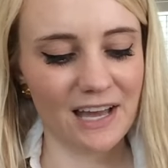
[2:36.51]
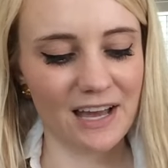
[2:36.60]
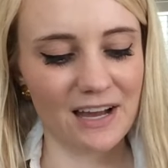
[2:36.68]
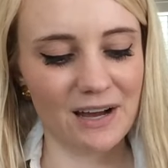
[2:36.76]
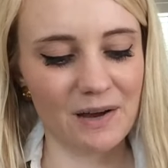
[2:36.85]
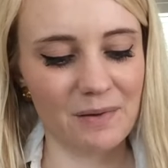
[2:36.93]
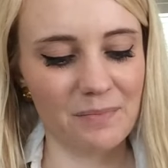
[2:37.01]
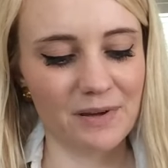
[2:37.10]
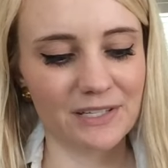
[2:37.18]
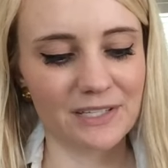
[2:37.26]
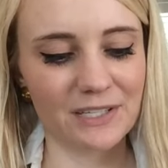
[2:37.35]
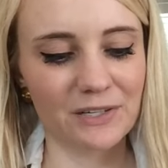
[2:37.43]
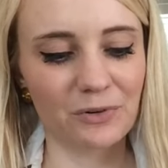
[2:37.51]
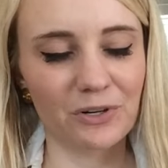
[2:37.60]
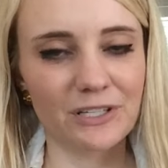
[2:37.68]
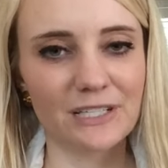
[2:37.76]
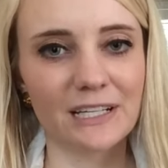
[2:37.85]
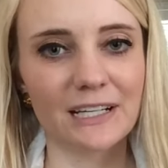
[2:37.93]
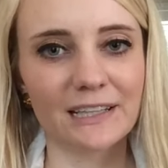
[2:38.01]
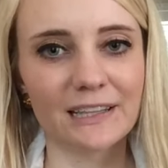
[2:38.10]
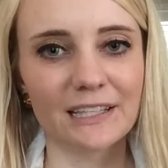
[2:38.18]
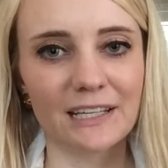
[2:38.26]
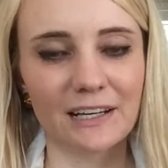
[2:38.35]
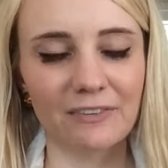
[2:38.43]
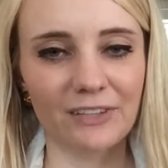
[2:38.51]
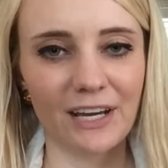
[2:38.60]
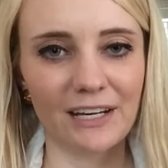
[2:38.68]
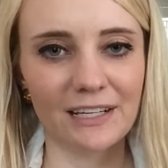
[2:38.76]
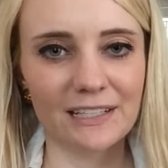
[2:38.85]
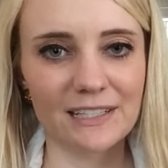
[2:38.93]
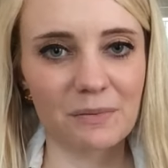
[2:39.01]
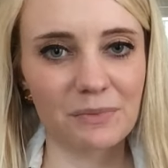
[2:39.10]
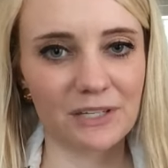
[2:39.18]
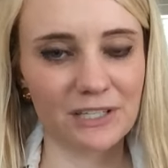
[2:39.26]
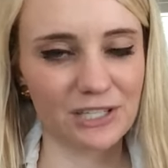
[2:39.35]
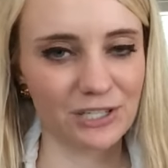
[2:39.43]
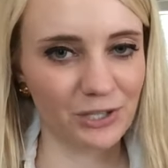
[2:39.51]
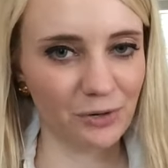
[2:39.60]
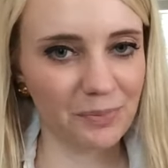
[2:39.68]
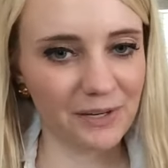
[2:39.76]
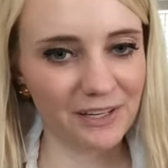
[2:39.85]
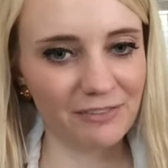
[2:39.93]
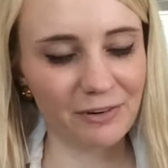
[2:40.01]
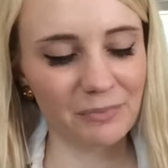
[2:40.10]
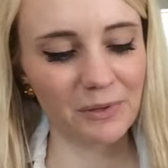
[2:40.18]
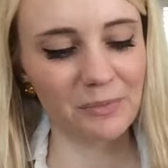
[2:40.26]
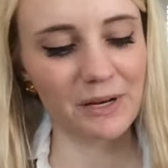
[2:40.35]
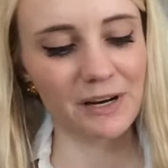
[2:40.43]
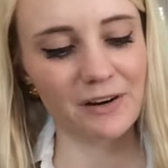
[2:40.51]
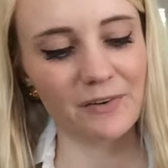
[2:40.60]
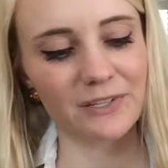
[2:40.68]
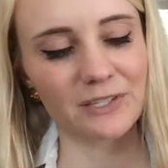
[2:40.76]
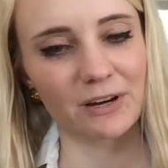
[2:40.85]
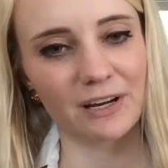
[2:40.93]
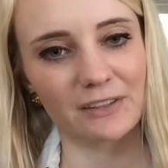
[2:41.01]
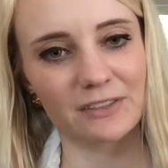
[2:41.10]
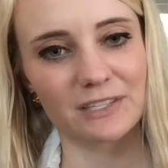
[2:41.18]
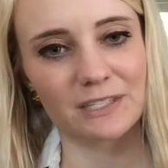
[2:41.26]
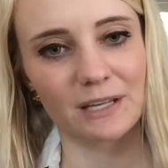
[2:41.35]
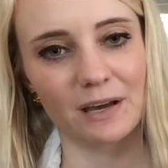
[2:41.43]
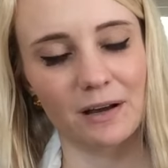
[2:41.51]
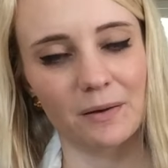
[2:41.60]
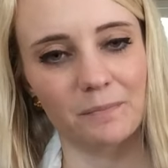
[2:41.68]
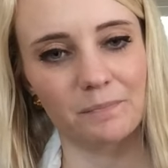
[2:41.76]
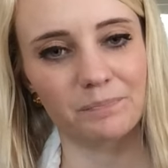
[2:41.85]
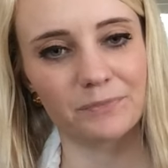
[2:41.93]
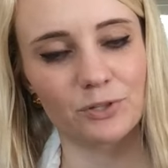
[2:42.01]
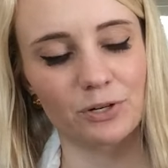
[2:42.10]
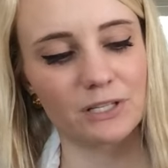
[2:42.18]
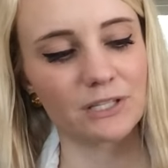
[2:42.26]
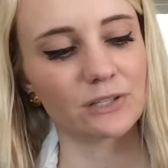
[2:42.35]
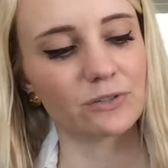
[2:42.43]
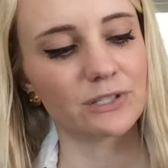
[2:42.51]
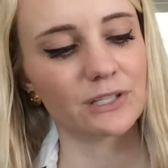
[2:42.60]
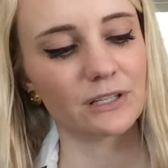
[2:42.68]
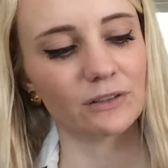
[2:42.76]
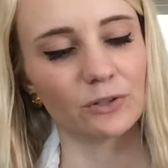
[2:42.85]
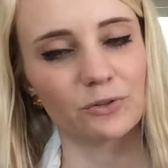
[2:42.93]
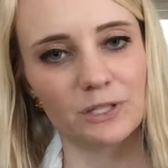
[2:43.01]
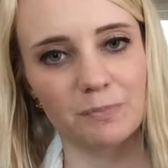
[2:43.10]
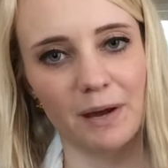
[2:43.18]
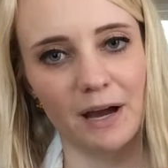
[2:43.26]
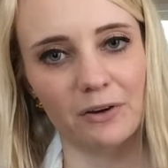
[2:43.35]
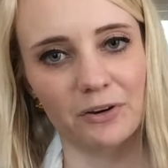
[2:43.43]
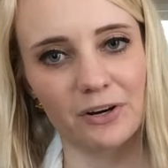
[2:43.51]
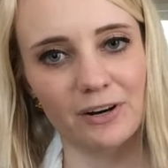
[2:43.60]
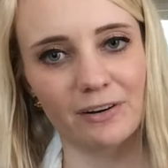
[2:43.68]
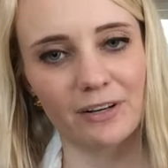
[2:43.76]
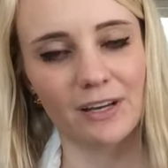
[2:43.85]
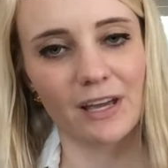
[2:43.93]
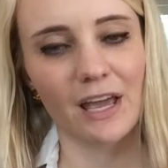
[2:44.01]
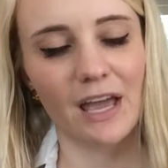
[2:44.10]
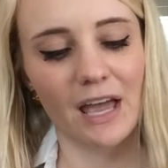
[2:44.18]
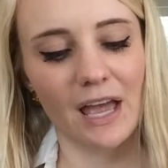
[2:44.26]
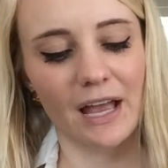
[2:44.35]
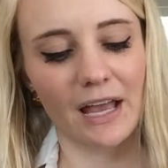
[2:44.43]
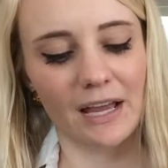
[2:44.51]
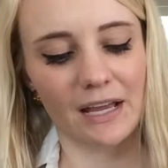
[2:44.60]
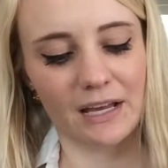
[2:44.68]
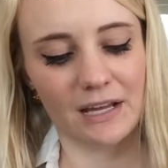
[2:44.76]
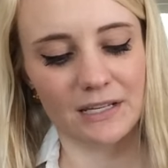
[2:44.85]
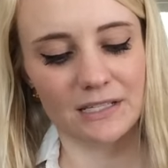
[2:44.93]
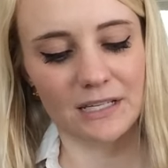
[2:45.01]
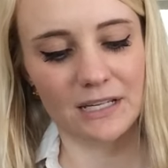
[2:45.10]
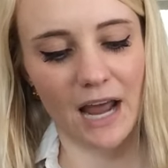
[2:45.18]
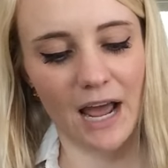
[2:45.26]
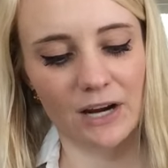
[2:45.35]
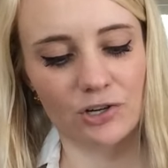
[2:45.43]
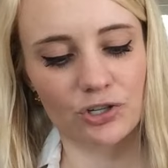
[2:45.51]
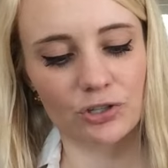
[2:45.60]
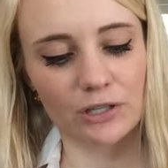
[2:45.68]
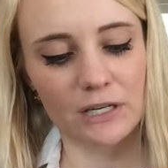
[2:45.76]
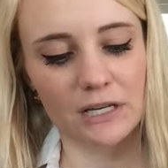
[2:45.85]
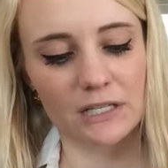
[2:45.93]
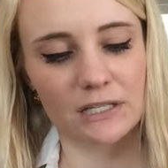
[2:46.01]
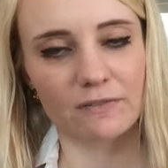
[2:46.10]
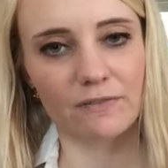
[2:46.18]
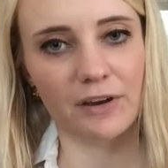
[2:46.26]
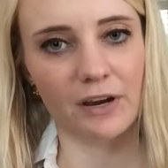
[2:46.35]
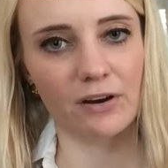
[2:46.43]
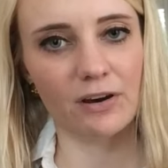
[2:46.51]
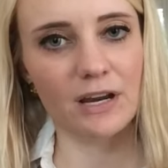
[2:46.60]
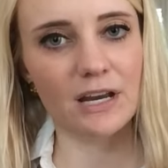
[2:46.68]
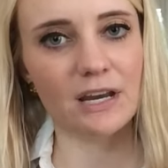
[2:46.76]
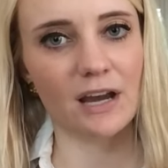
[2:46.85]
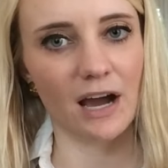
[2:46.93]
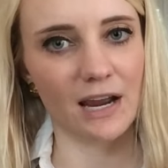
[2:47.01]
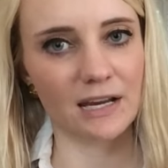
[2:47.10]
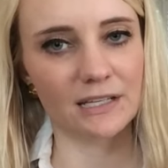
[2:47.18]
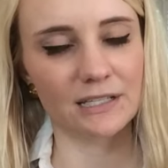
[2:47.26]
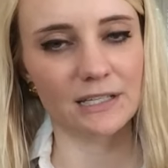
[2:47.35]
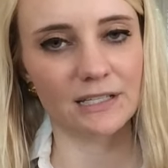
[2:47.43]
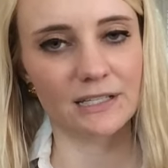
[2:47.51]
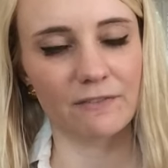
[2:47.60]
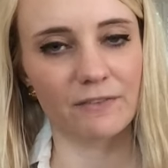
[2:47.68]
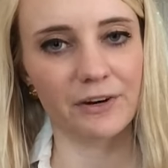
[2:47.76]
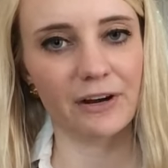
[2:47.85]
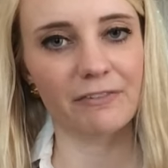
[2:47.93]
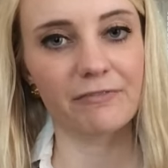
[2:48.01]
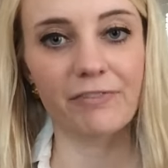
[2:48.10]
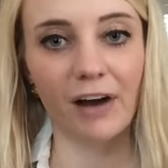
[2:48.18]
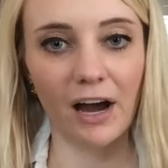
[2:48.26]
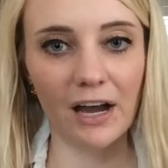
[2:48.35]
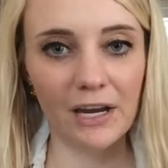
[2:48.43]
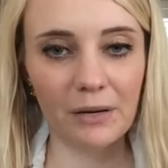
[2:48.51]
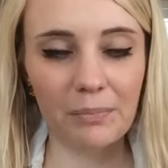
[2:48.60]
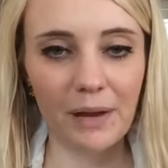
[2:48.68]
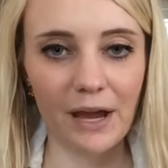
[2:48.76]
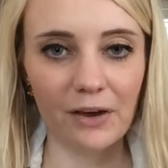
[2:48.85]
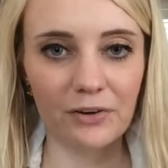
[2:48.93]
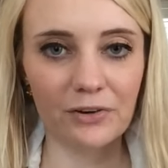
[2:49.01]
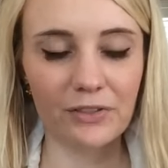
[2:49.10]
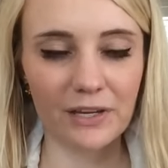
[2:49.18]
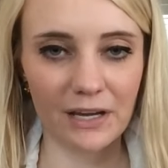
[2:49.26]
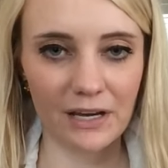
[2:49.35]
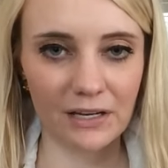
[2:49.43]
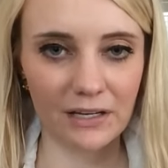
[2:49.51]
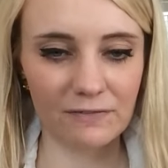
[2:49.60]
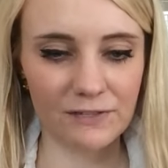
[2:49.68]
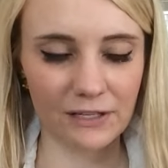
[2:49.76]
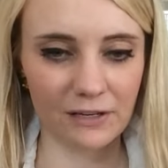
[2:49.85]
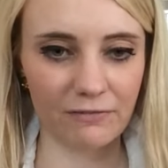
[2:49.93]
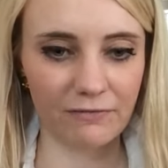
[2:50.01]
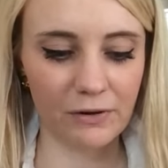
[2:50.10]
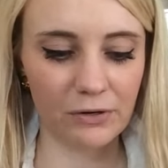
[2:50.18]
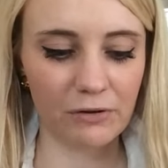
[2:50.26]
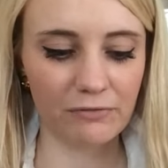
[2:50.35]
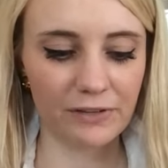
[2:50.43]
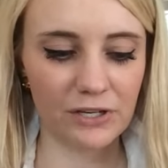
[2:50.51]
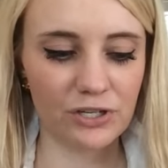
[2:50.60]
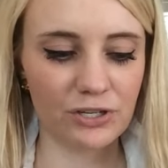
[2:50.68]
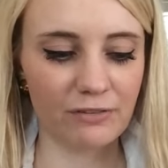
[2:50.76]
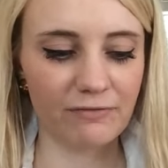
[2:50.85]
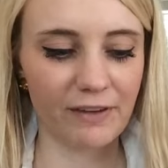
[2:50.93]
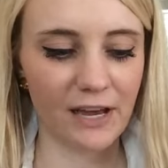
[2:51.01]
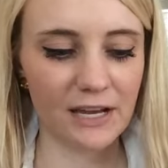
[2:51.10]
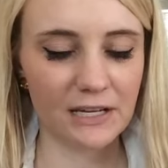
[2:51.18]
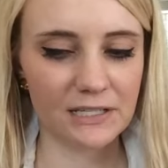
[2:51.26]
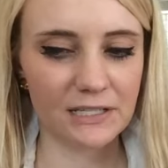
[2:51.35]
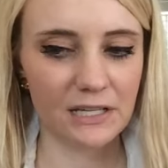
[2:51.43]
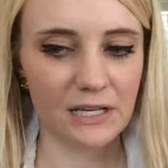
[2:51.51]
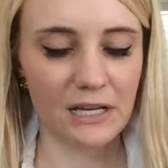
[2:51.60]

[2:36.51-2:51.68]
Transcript: in order to get the gift, I had to get something stupid from La Mer. So I got this translucent loose powder. And it actually is very nice. It's a very fine powder that kind of gives like a photo finish effect.